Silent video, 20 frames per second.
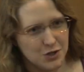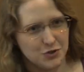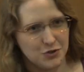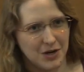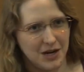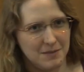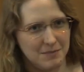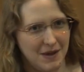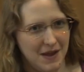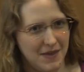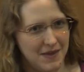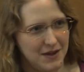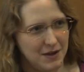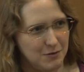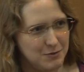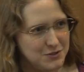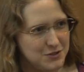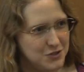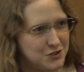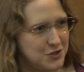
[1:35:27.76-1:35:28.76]
tried by the
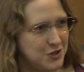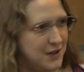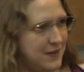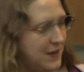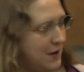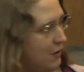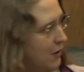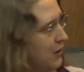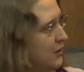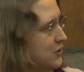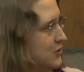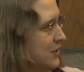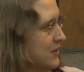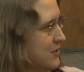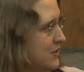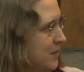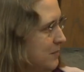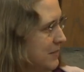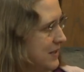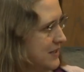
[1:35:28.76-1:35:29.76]
Inquisition, and they're all
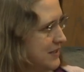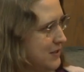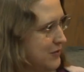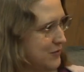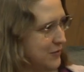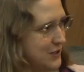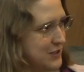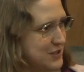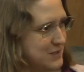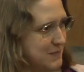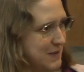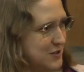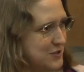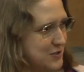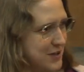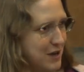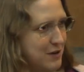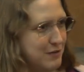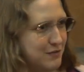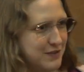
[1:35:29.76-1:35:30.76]
dressed up in different
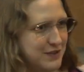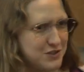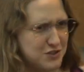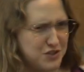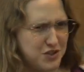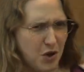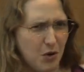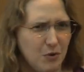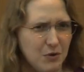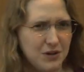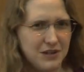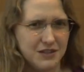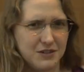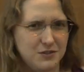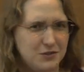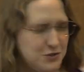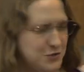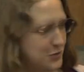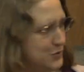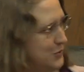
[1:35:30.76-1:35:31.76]
special outfits coded
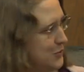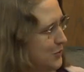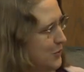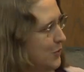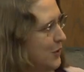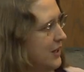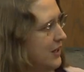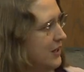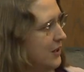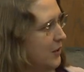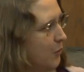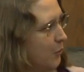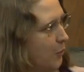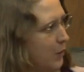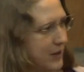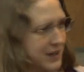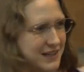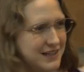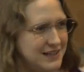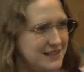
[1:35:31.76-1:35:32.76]
to
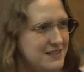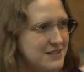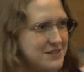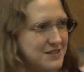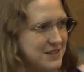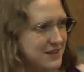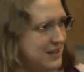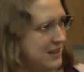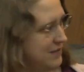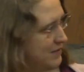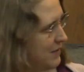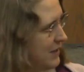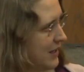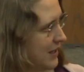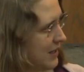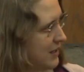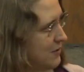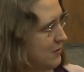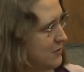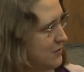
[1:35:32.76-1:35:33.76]
what it is that they've been
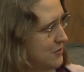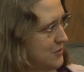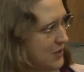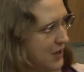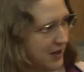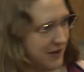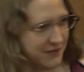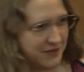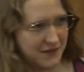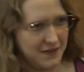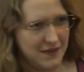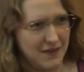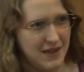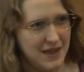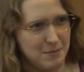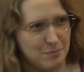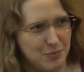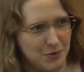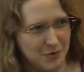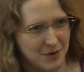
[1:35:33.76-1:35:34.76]
accused of, and then
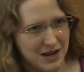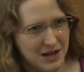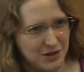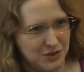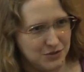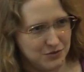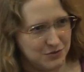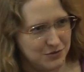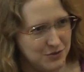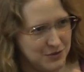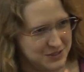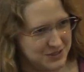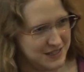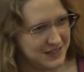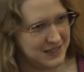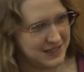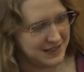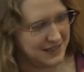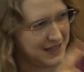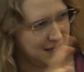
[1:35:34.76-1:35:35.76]
they parade through the
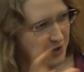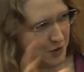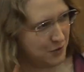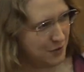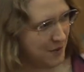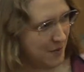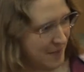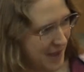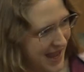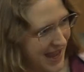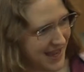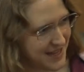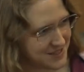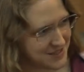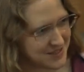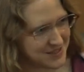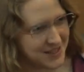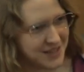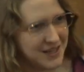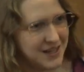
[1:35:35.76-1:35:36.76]
city, and they go to a
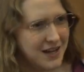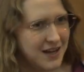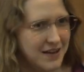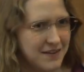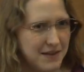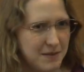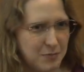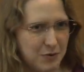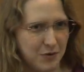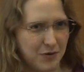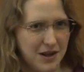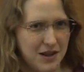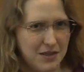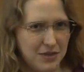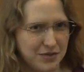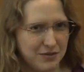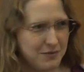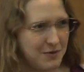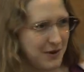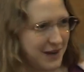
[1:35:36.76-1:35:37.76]
mass, and they
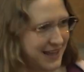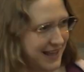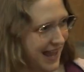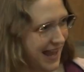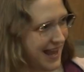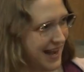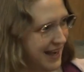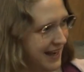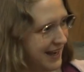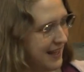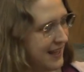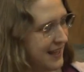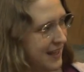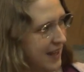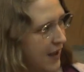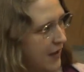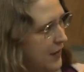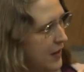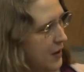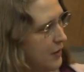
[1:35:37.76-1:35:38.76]
parade through again,
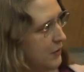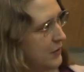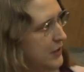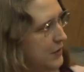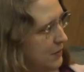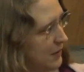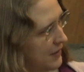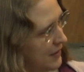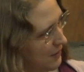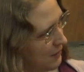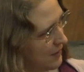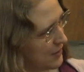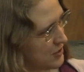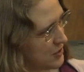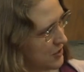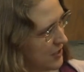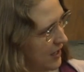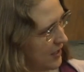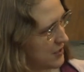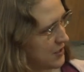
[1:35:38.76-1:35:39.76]
and then only when they
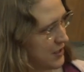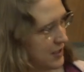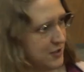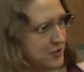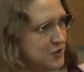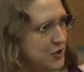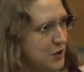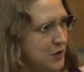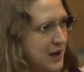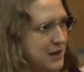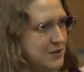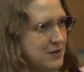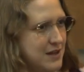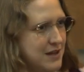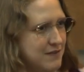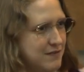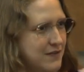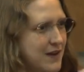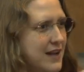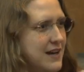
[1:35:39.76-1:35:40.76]
reach the execution ground do
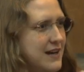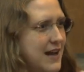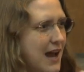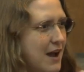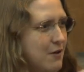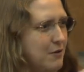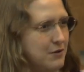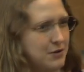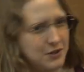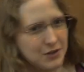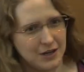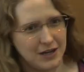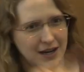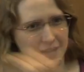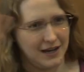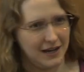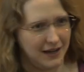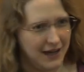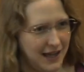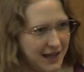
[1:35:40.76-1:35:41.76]
they find out you're
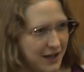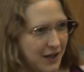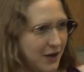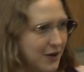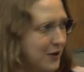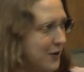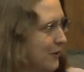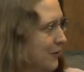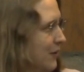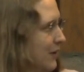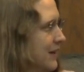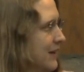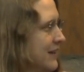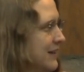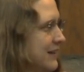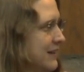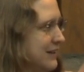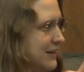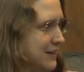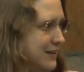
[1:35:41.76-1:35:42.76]
getting let go,
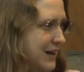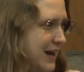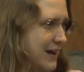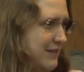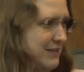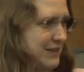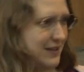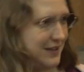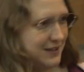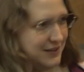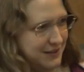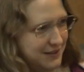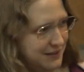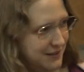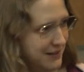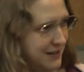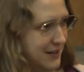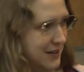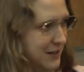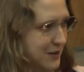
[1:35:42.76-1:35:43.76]
you're having,
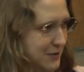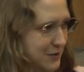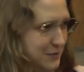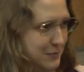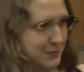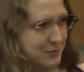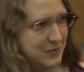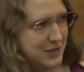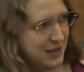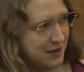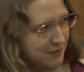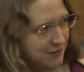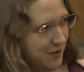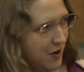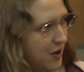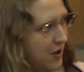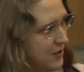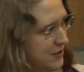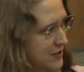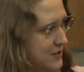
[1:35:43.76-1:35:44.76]
being
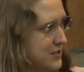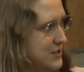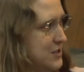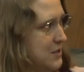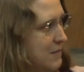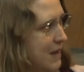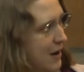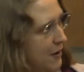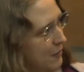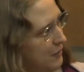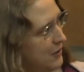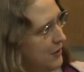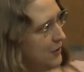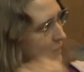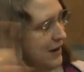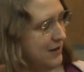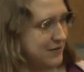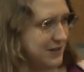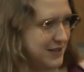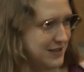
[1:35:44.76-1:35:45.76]
flogged this amount, you
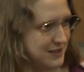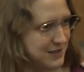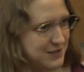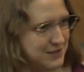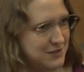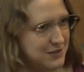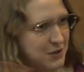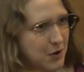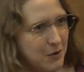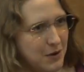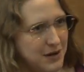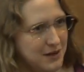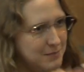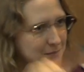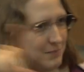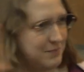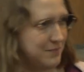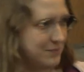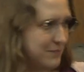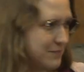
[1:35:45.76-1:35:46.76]
having to go on a
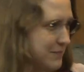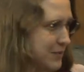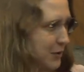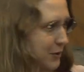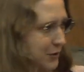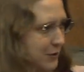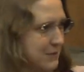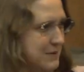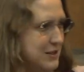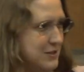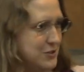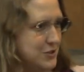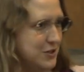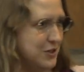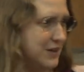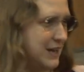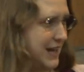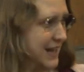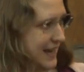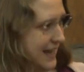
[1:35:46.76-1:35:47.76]
pilgrimage,
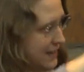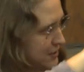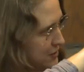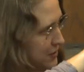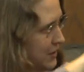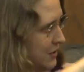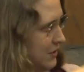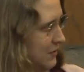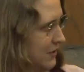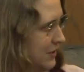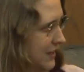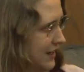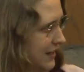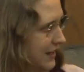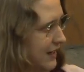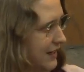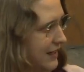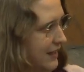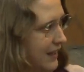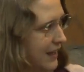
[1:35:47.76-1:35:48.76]
you're getting executed.
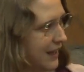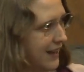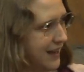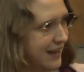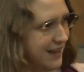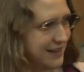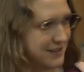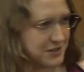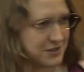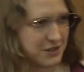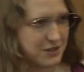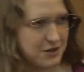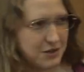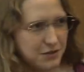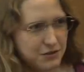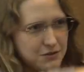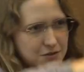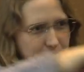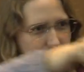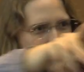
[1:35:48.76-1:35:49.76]
And so you go
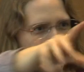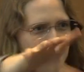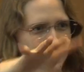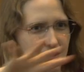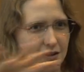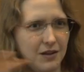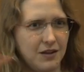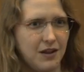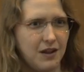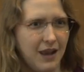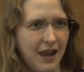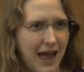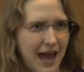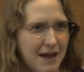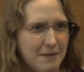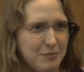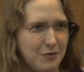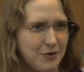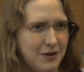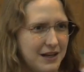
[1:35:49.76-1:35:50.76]
through this whole
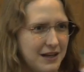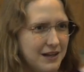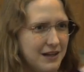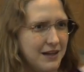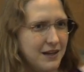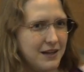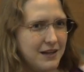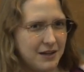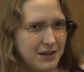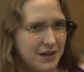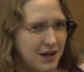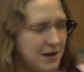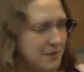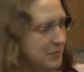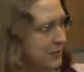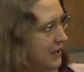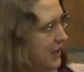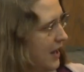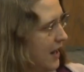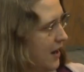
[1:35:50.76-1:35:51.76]
elaborate,
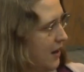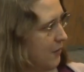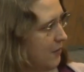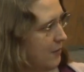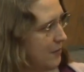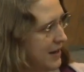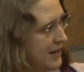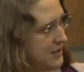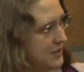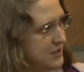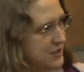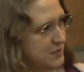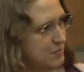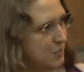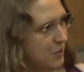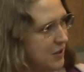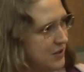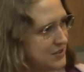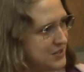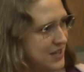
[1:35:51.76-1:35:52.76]
complicated repentance
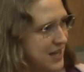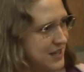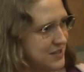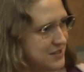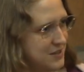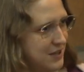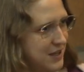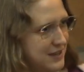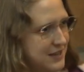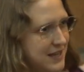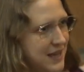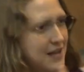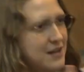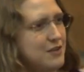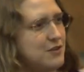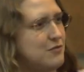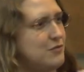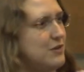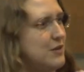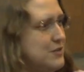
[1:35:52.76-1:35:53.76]
process, at the
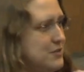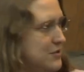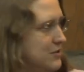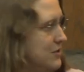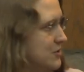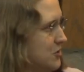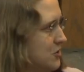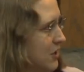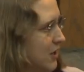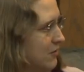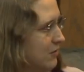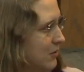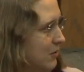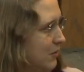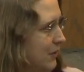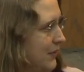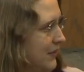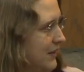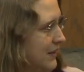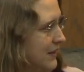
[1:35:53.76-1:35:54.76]
end of which you discover
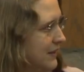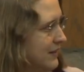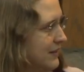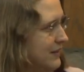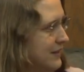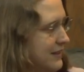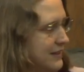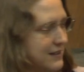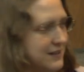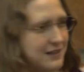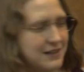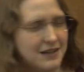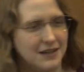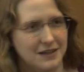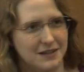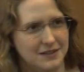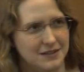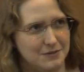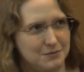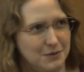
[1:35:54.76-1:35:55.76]
what
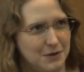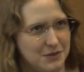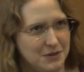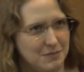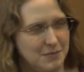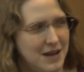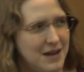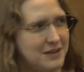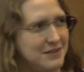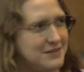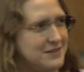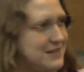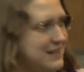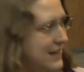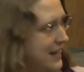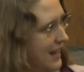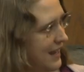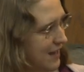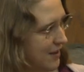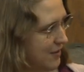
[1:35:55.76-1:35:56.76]
the
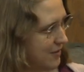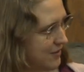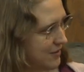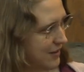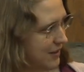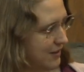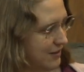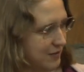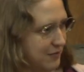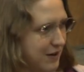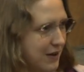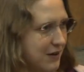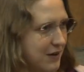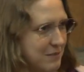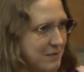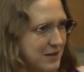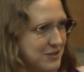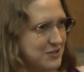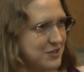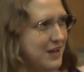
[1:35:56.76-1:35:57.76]
penalty is. It's very
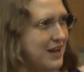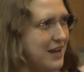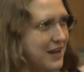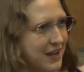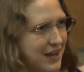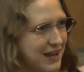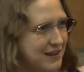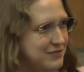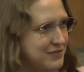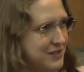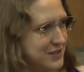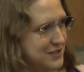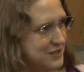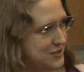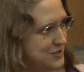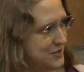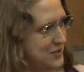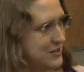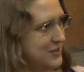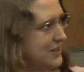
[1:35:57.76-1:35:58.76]
much like
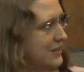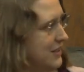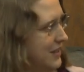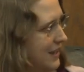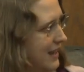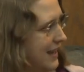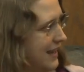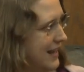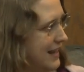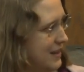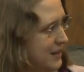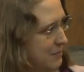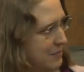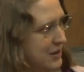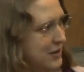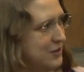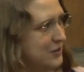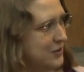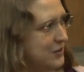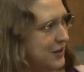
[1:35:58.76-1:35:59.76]
Kafka's In the
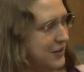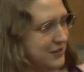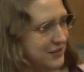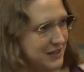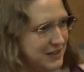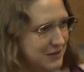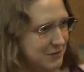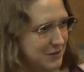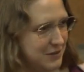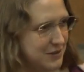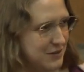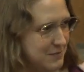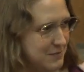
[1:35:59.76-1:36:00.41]
Penal Colony with